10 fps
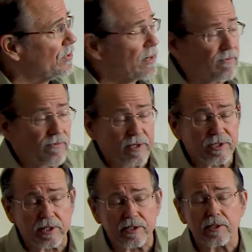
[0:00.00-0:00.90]
in
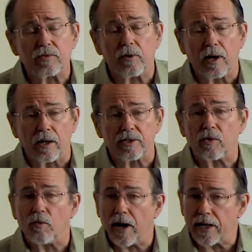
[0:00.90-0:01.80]
physics as well. It's a
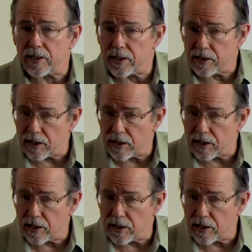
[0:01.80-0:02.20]
winding